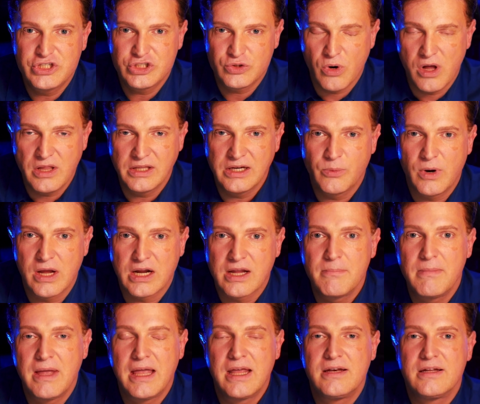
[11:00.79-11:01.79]
strongly
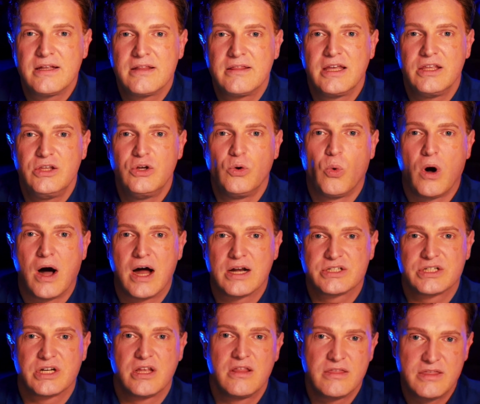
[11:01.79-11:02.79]
recommend that you
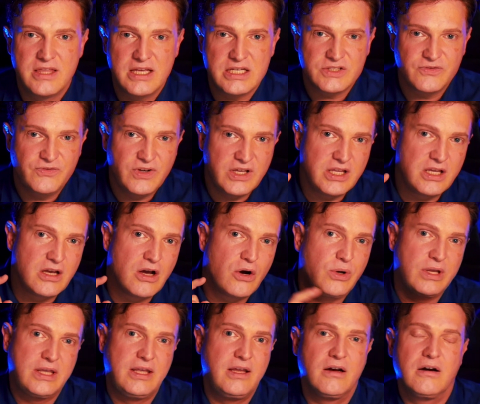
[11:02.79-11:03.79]
watch this video
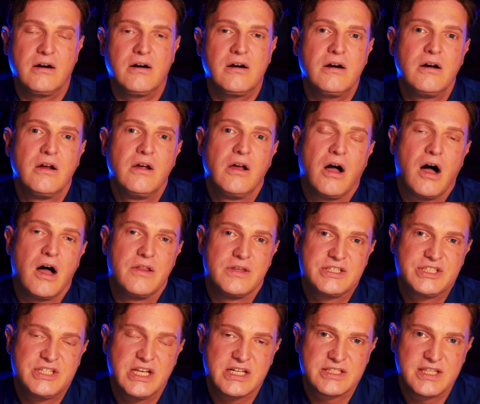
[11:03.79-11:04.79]
here on the
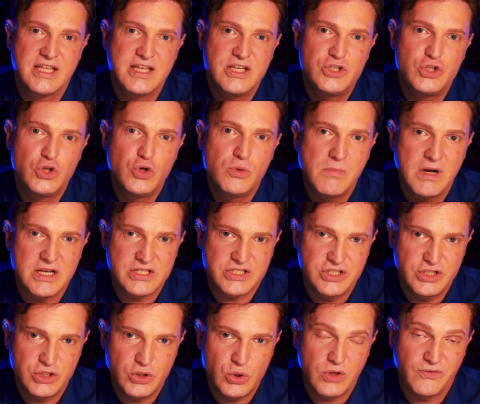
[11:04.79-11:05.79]
6 things you must
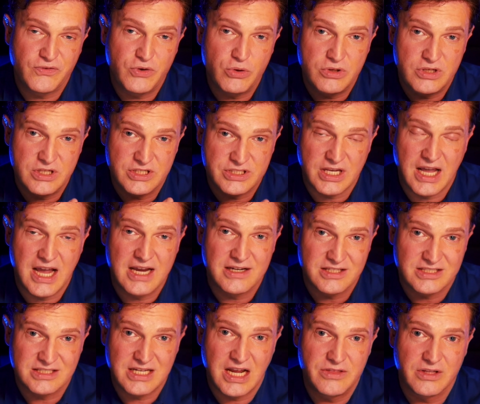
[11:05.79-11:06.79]
do if you decide to
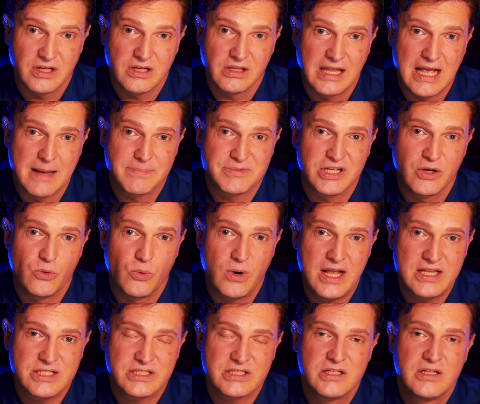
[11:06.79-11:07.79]
stay in the collapsing
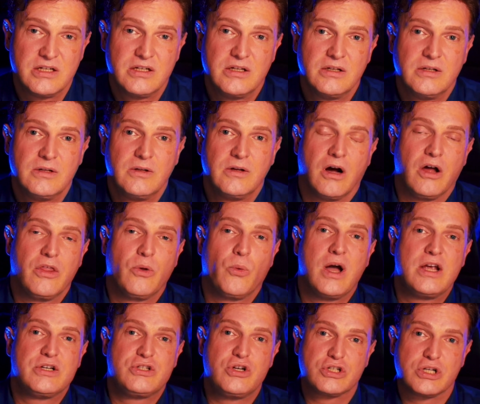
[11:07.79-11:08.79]
West.
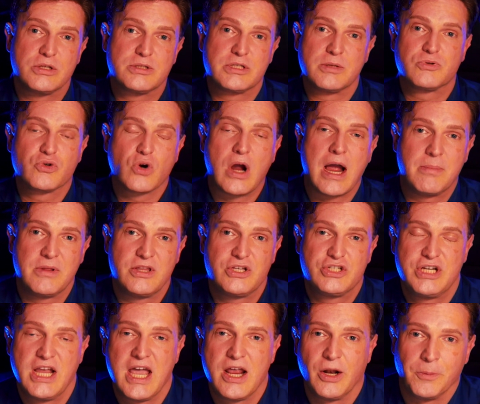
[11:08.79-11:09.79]
Otherwise, you should subscribe to this
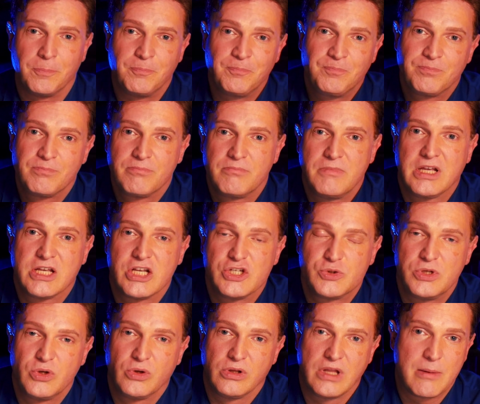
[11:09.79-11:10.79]
channel because
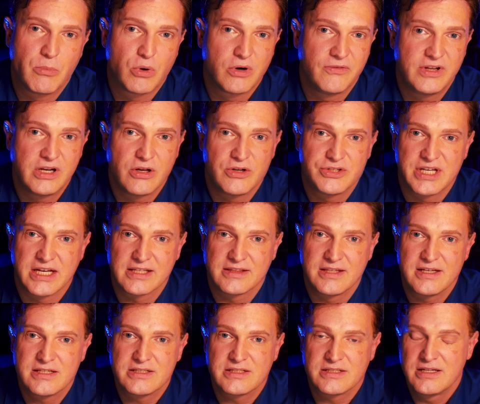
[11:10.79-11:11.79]
we do a lot more videos like
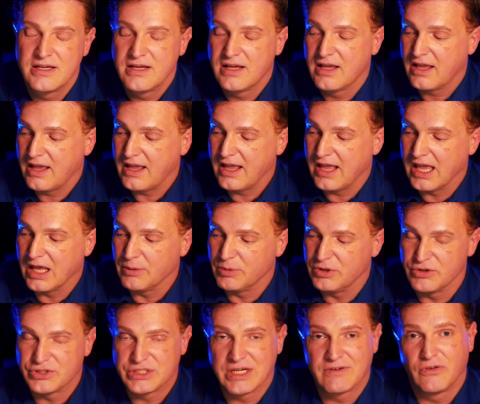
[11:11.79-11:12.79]
this and we
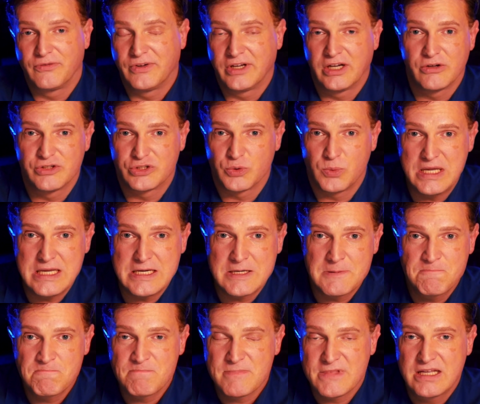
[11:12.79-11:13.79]
do several videos a week
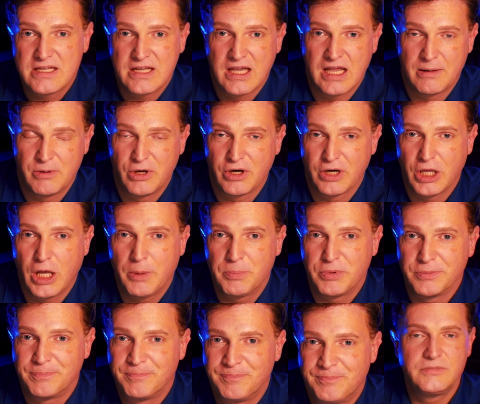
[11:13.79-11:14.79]
and I'm here to help
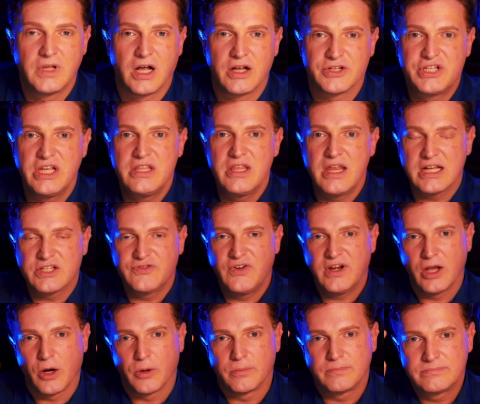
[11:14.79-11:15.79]
you. I'll see you in the next
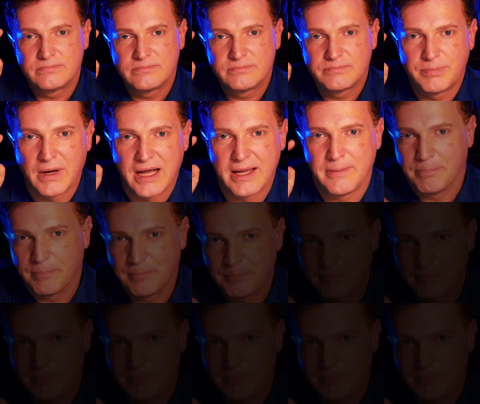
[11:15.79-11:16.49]
video. Bye.